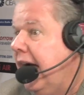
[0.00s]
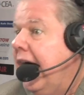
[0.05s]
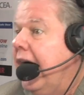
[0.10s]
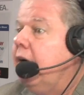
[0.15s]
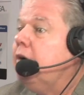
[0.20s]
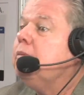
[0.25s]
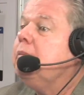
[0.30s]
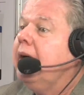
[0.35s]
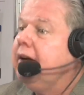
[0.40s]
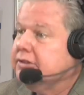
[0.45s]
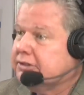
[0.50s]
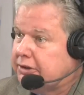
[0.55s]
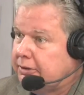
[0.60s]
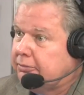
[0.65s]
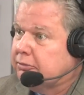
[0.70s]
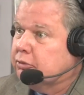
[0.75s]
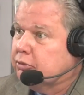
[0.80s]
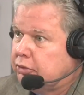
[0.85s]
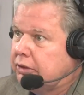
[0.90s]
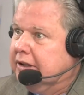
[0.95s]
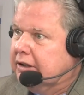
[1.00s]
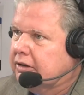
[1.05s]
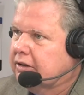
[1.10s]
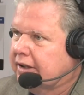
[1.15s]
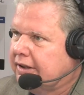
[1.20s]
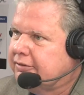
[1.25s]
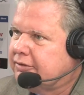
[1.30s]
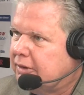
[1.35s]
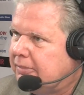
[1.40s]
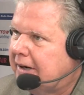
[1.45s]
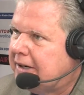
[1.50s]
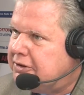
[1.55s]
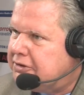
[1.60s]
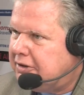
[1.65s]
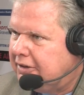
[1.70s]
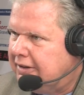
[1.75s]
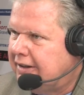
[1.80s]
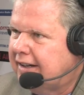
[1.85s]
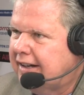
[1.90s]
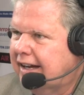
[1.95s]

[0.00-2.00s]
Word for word: How about some real information?